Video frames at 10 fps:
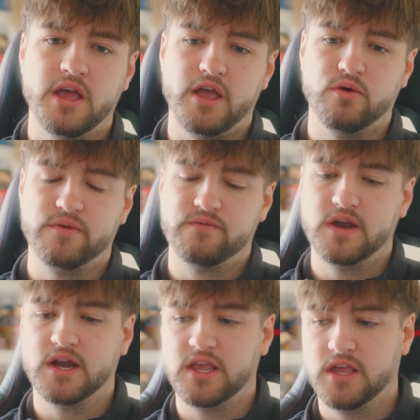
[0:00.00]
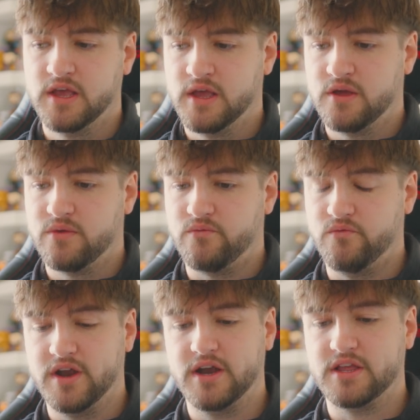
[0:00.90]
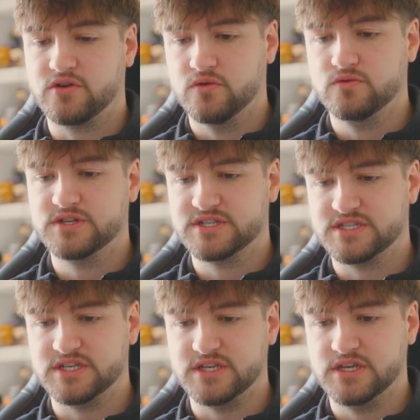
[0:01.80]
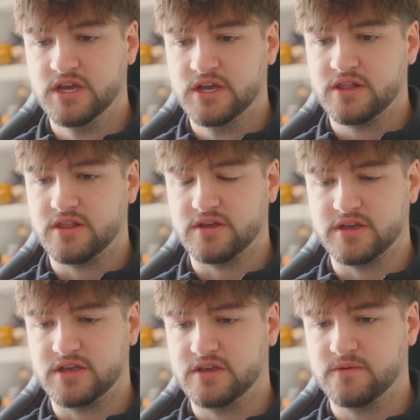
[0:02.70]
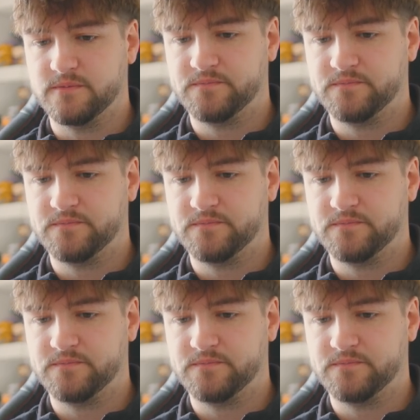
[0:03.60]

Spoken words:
It would be really cool to see, like,